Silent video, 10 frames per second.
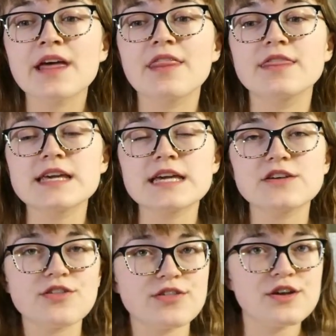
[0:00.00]

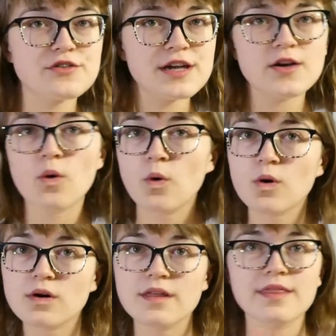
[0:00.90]
the theory,
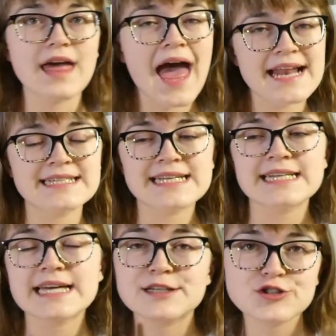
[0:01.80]
or the
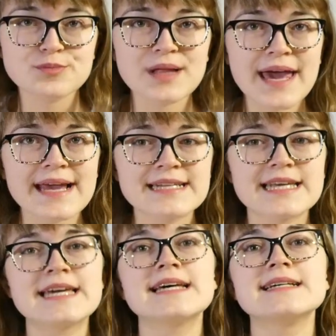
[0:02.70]
ending
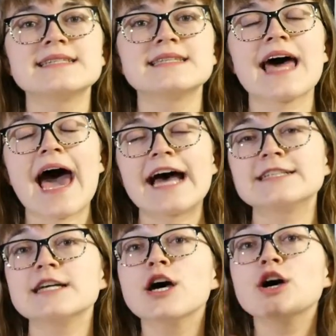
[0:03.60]
Expalined, is
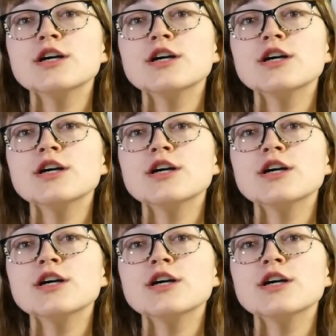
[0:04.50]
that